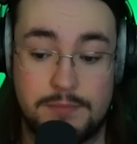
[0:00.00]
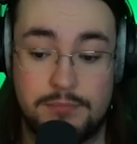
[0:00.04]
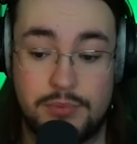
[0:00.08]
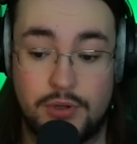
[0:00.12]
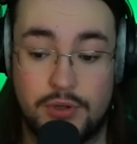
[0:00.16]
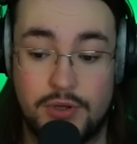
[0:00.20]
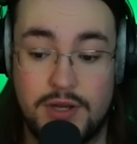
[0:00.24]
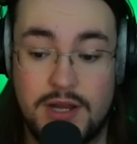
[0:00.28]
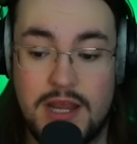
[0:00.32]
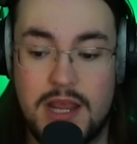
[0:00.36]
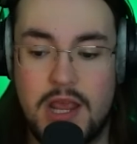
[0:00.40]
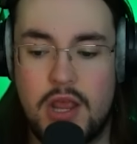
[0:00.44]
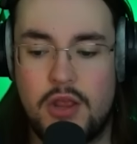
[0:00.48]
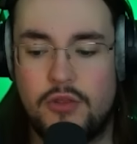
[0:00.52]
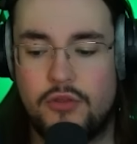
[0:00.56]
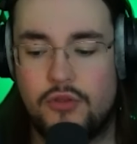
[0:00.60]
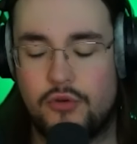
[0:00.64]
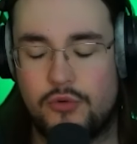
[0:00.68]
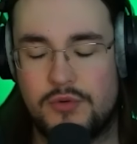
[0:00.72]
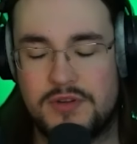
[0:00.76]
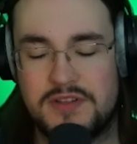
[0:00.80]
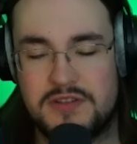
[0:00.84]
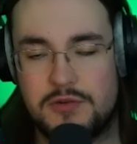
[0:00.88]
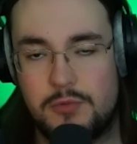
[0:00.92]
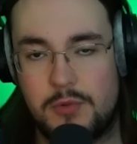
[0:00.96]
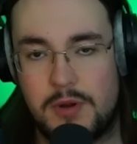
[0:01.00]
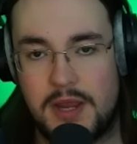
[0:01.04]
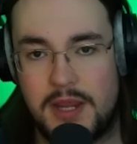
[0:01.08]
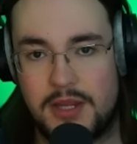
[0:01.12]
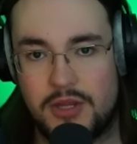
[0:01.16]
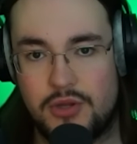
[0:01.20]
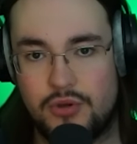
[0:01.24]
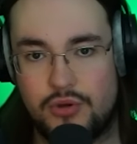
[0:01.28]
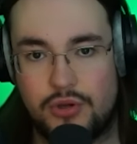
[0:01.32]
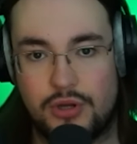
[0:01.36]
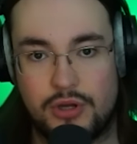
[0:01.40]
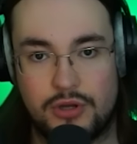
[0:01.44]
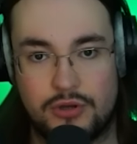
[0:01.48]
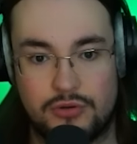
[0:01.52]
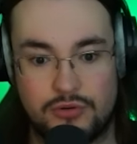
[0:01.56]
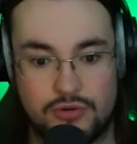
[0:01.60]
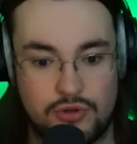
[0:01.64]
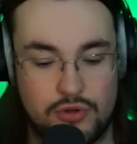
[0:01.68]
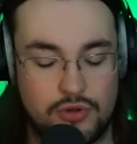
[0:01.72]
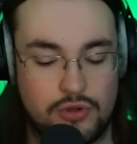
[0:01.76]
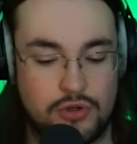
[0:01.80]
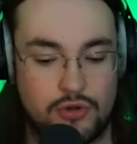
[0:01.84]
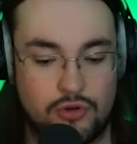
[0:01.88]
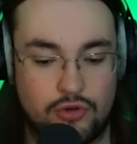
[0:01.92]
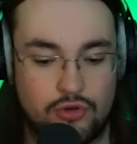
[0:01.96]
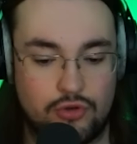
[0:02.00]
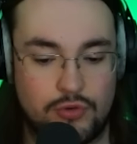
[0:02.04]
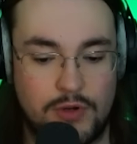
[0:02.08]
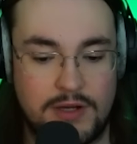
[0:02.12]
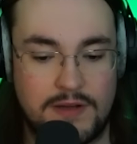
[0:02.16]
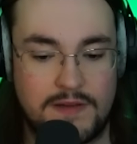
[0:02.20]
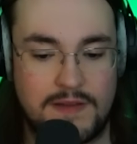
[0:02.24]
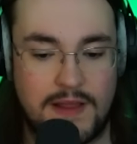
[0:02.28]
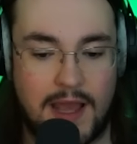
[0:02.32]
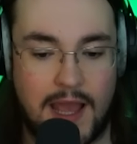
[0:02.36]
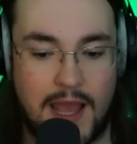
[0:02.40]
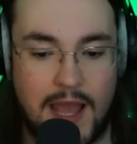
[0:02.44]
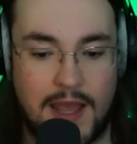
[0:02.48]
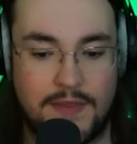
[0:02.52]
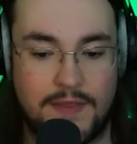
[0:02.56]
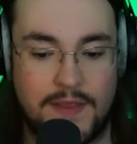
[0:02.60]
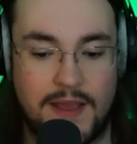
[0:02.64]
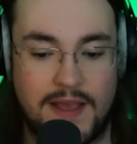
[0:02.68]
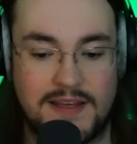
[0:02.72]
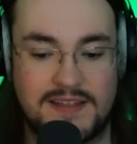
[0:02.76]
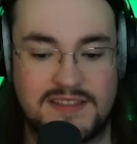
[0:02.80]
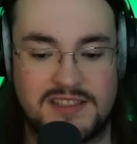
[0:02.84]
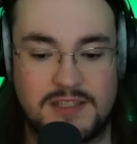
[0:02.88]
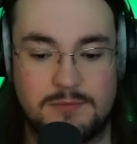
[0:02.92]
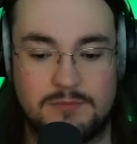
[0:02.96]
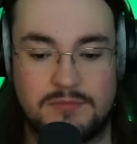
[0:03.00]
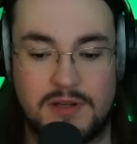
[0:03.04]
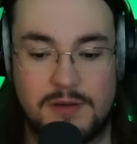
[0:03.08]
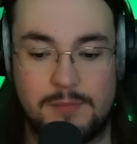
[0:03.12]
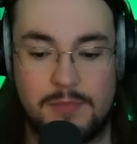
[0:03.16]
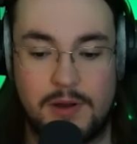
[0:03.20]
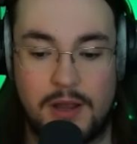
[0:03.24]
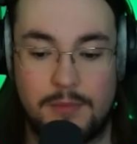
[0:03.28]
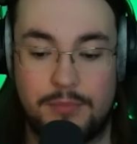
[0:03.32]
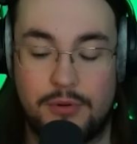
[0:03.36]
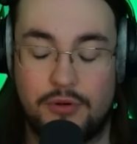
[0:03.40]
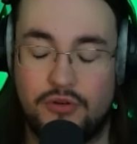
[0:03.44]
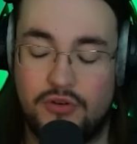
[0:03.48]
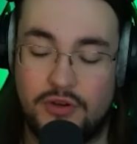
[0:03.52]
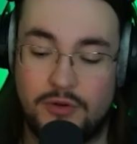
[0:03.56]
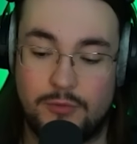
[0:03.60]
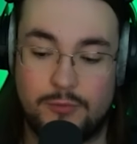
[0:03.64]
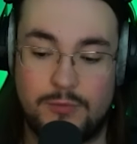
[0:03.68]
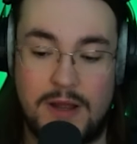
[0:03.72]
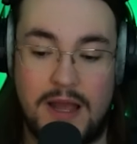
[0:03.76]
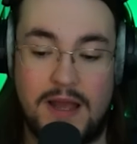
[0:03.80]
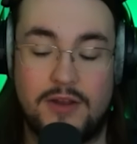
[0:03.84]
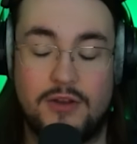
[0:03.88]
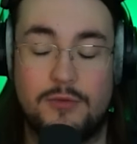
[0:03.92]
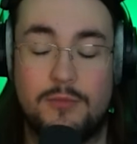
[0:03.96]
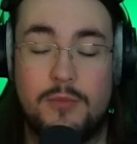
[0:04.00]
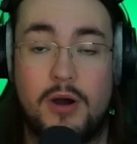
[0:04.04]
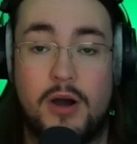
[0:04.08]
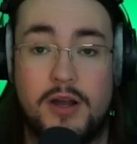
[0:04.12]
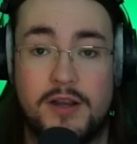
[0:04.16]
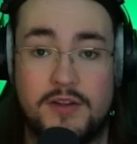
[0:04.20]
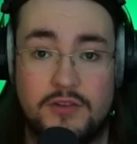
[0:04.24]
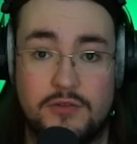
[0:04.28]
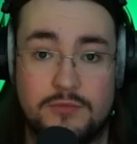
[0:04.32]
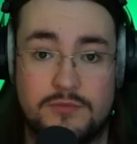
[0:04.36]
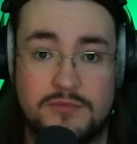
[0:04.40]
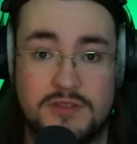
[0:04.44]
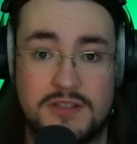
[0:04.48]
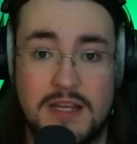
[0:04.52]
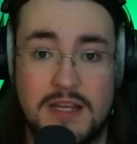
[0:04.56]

But there is a way you can trick that, and that is simply by putting random items